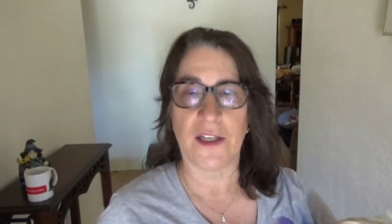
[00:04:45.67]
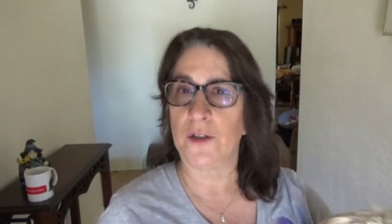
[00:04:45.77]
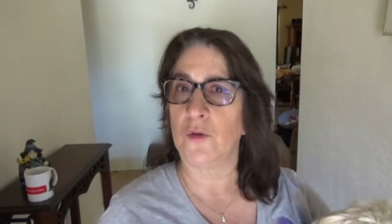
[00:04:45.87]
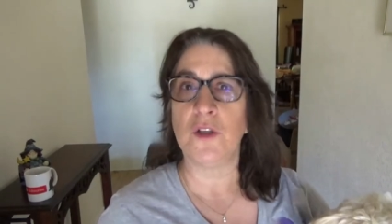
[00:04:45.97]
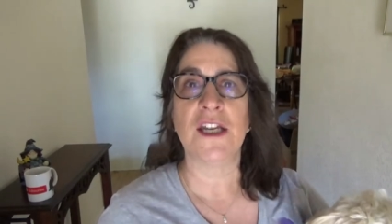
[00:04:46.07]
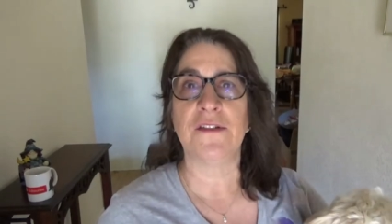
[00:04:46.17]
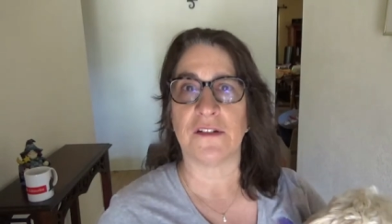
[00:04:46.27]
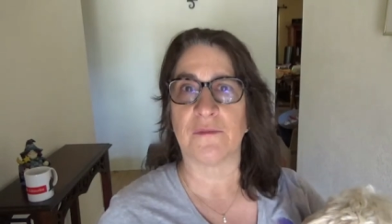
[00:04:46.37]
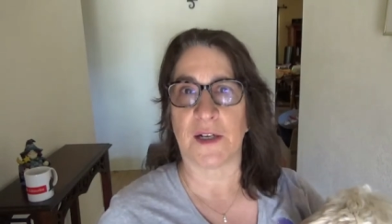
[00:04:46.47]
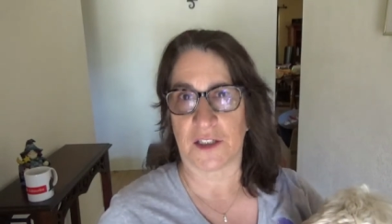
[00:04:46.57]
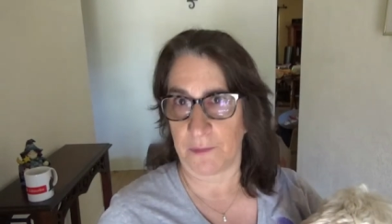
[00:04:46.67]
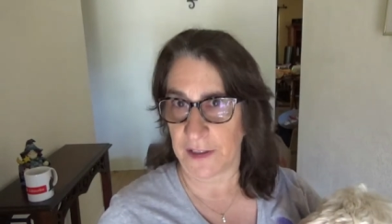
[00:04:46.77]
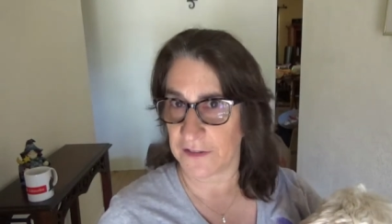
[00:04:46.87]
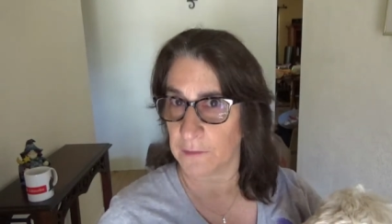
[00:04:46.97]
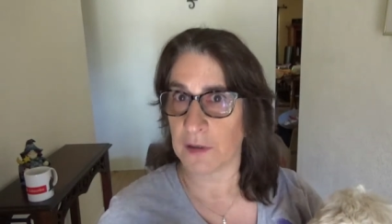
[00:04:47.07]
you don't need the inspection
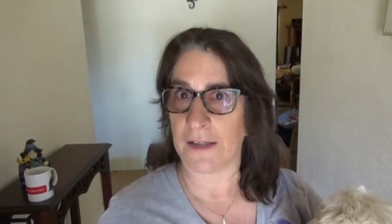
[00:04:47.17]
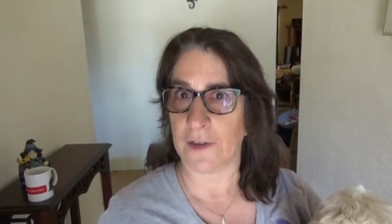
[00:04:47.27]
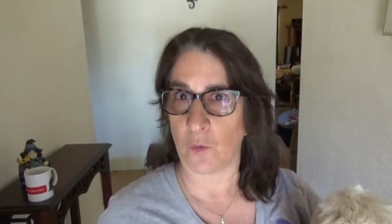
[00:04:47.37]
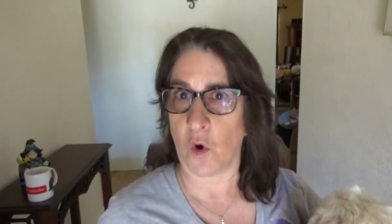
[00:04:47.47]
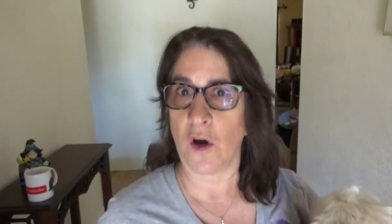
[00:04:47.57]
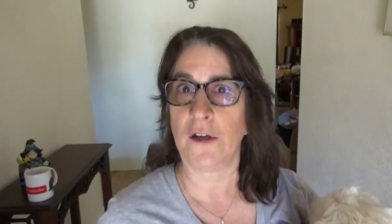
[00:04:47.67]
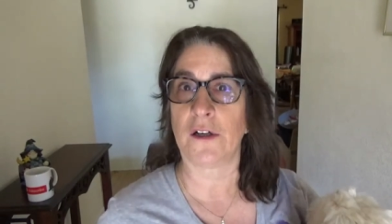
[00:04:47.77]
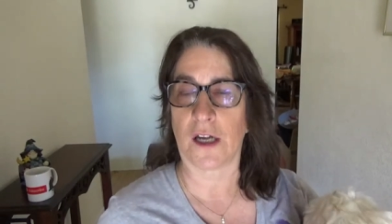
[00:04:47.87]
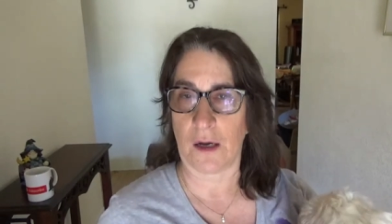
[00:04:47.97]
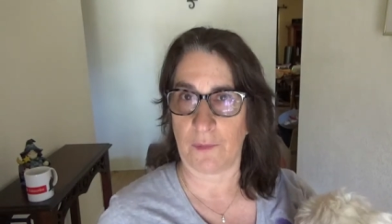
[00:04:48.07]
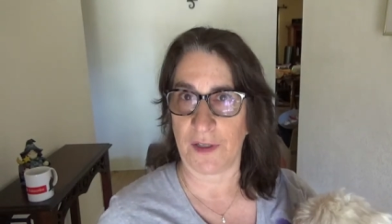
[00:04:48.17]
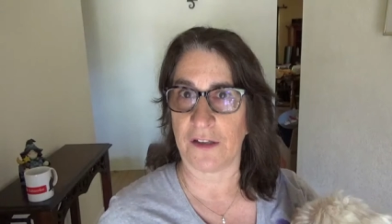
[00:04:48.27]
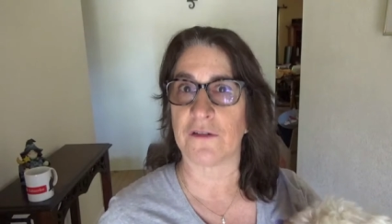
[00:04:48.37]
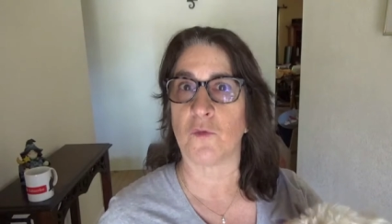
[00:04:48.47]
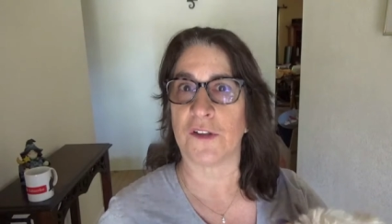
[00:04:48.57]
because the private water company
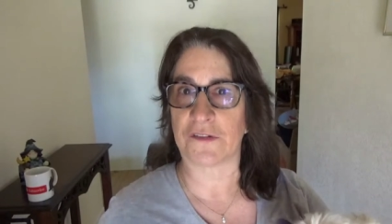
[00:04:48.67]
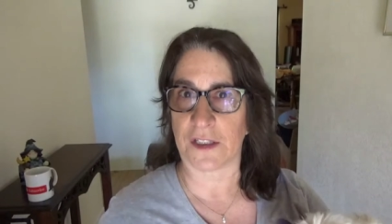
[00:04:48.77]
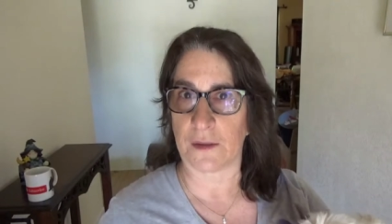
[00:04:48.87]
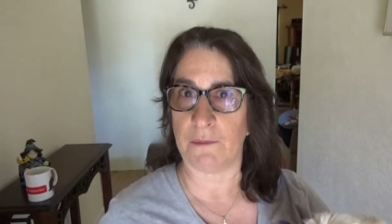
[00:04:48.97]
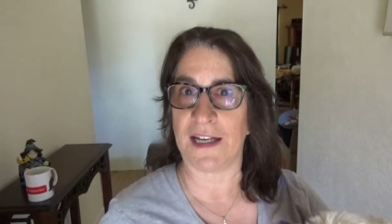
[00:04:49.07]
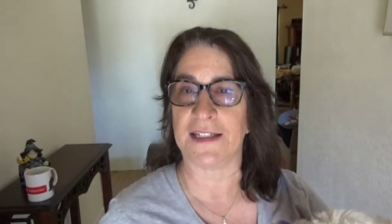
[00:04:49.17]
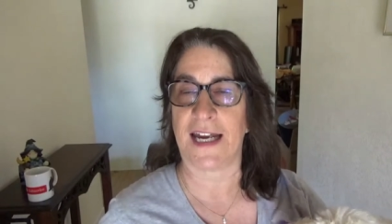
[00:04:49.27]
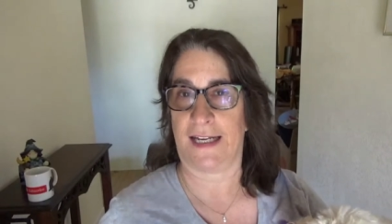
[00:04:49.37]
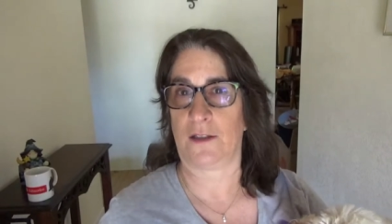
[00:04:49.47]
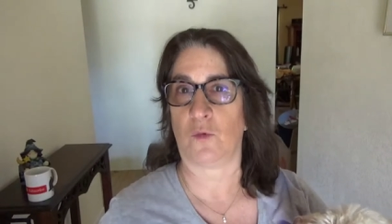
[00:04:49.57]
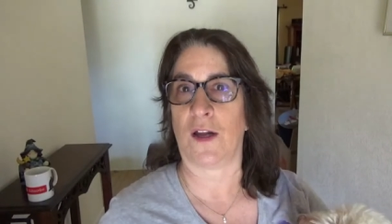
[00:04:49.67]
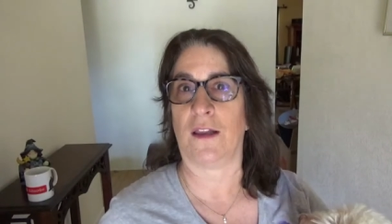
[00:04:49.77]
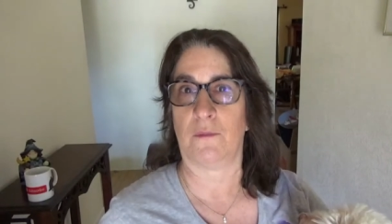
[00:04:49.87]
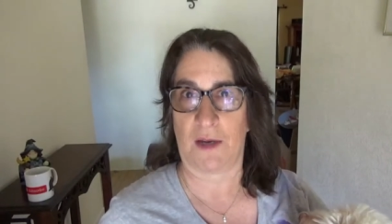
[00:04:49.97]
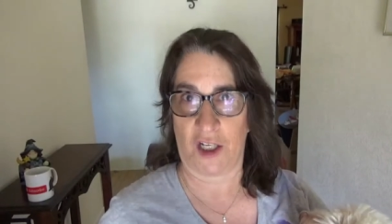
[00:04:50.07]
is the one that's going to maintain the well
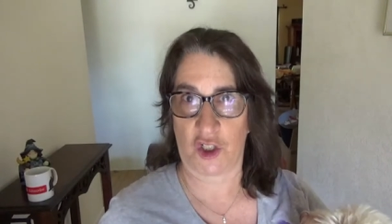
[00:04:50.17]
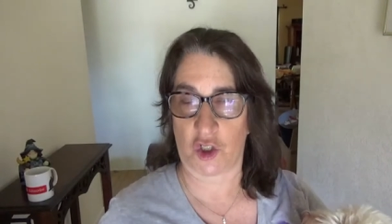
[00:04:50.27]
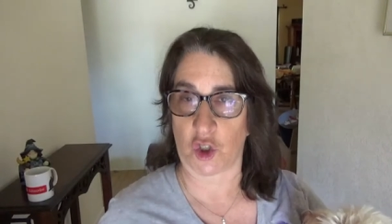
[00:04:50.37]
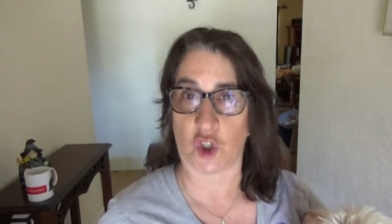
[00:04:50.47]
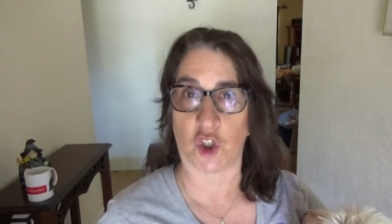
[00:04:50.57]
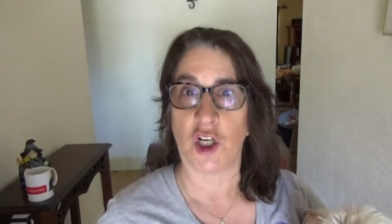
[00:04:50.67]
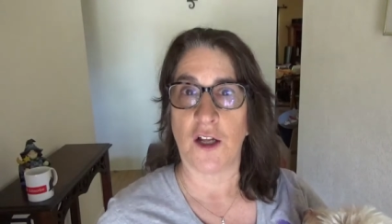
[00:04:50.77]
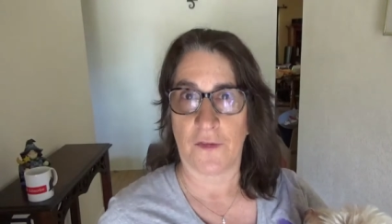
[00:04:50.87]
and make sure